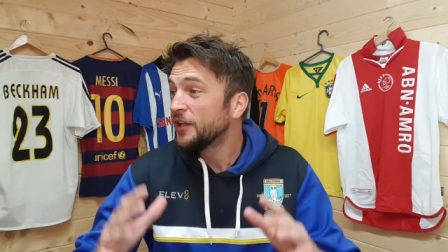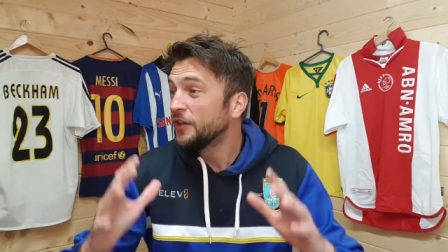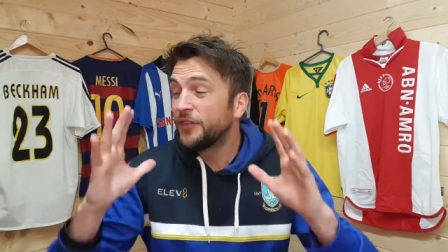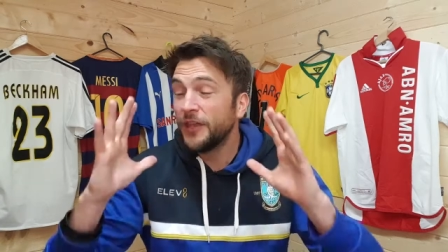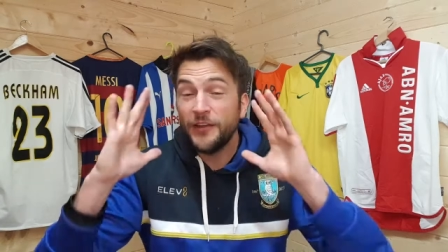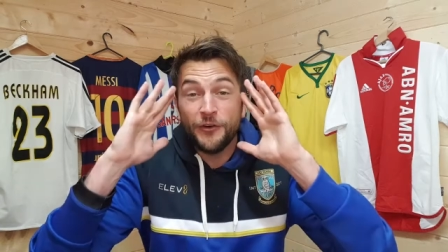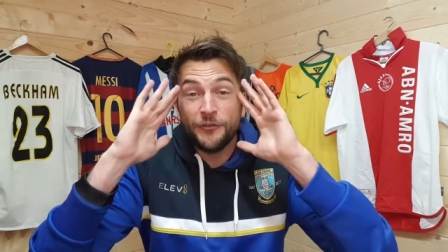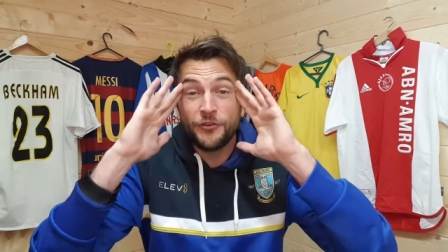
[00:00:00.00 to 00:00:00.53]

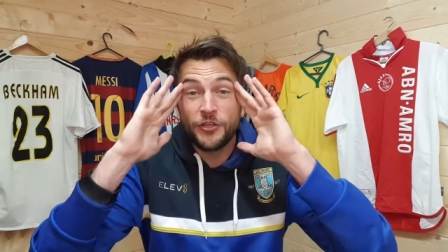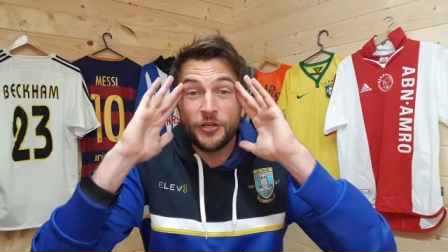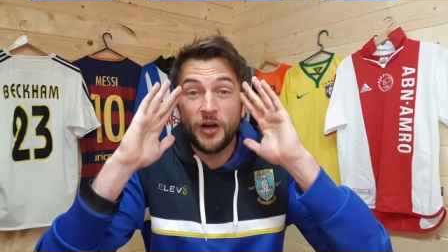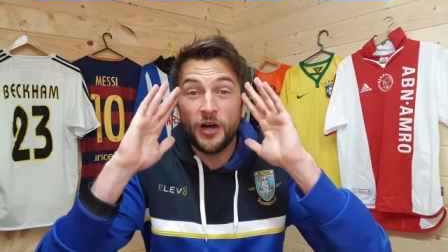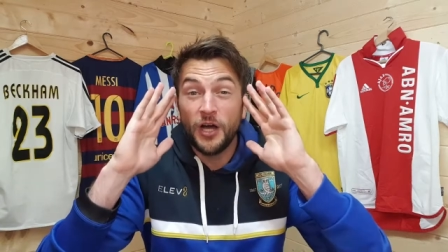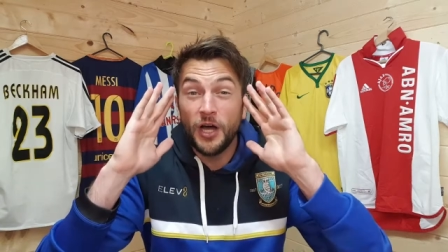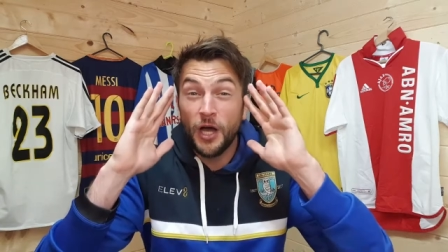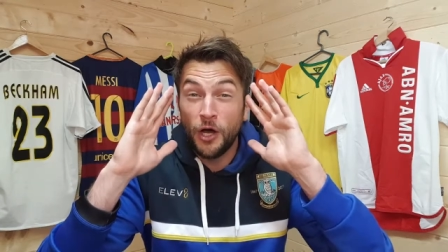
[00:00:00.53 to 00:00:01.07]
They have
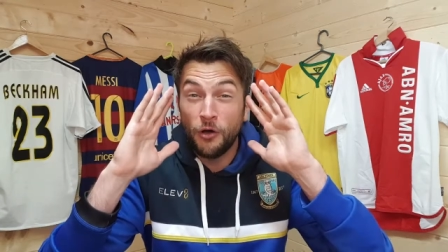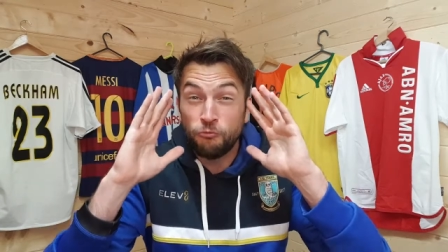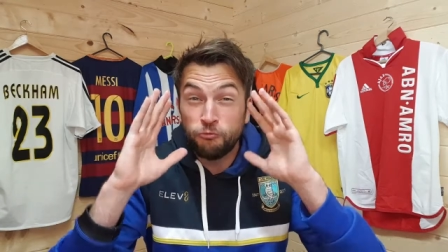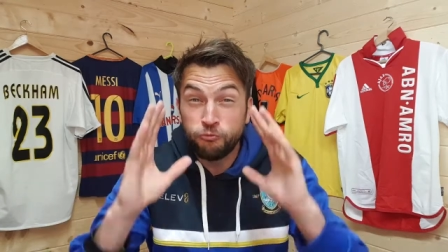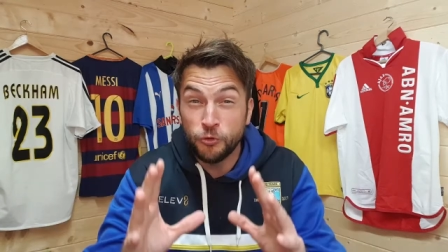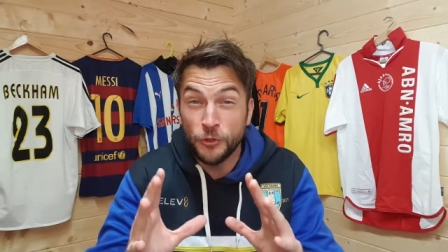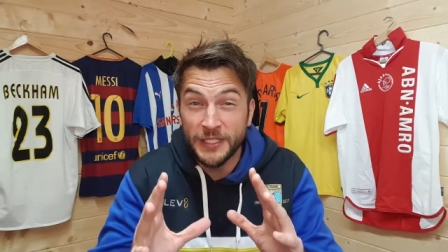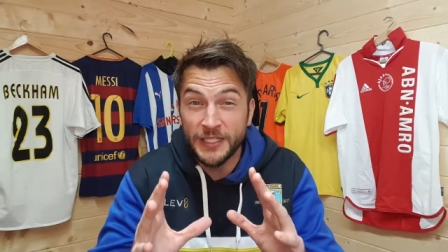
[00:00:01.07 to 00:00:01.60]
got a
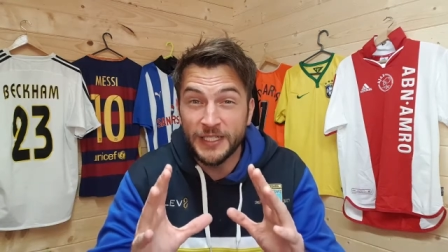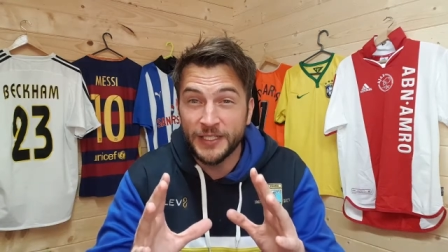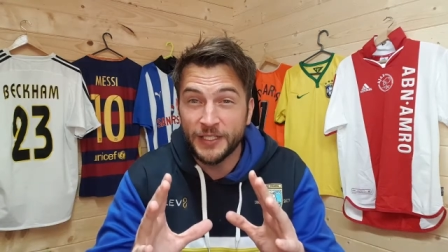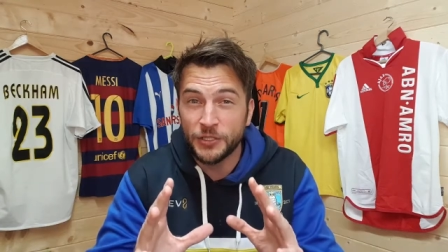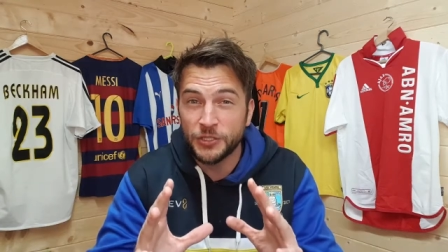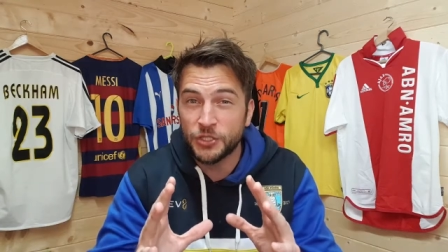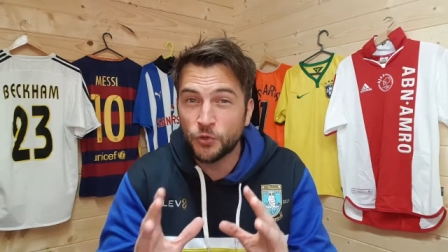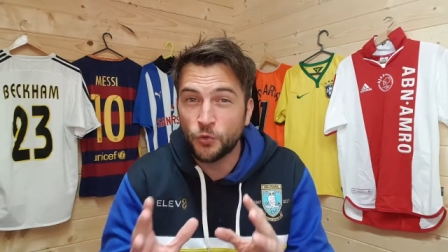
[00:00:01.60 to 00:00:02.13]
really
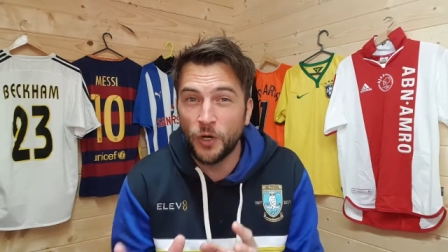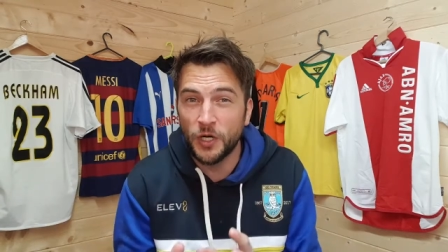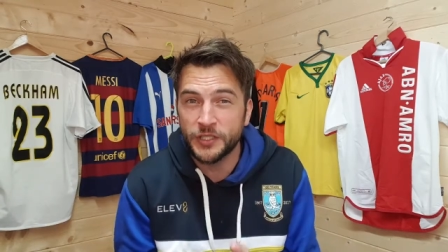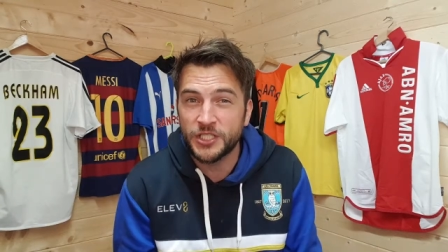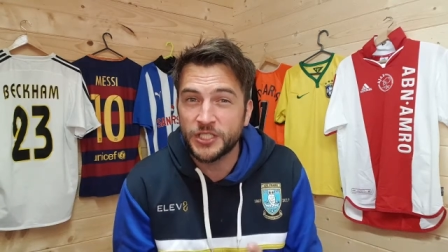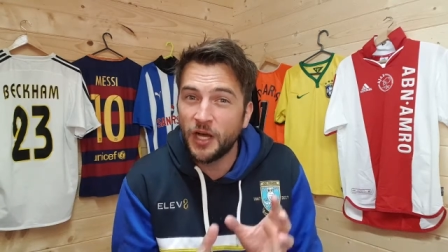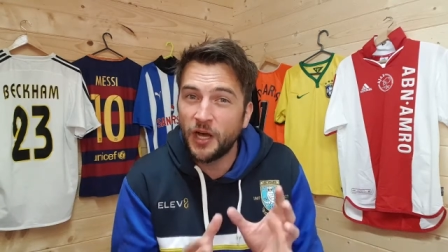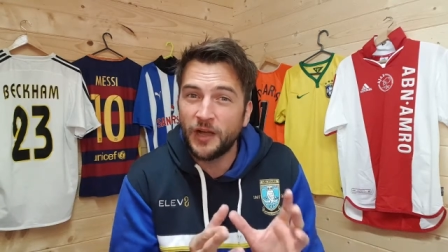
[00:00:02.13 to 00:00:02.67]
good squad
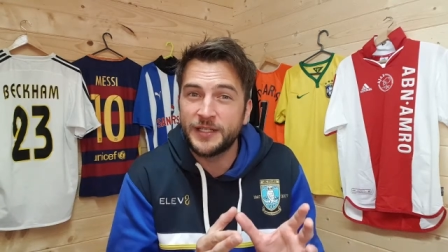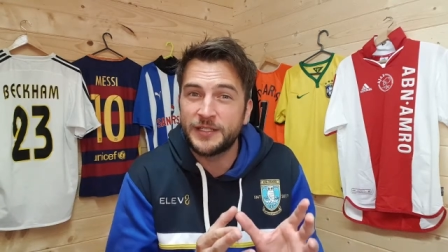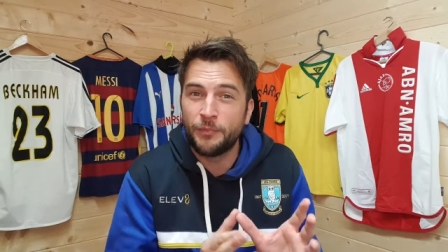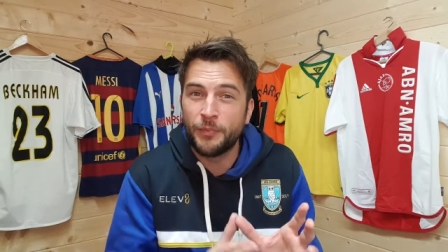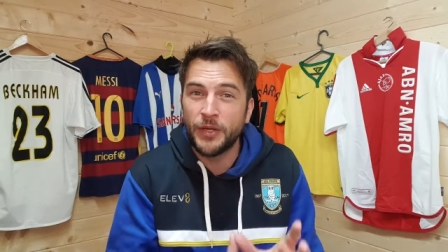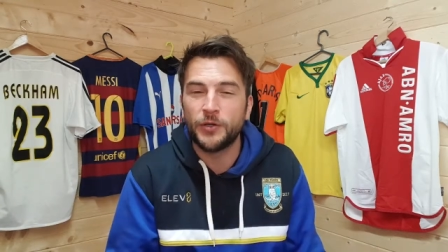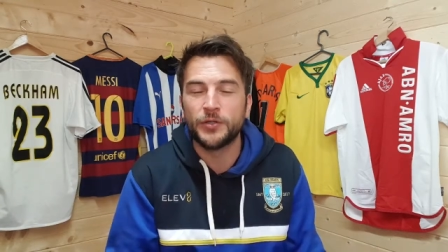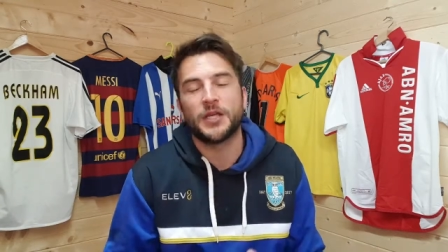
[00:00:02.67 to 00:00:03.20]
started to
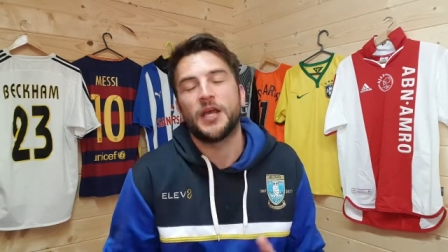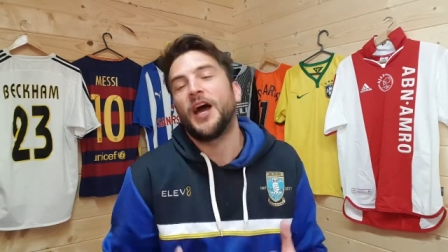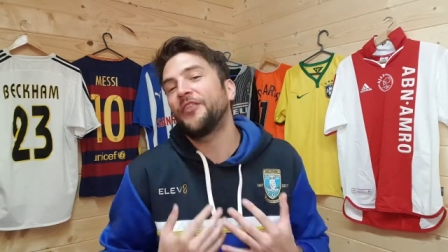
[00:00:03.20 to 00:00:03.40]
build.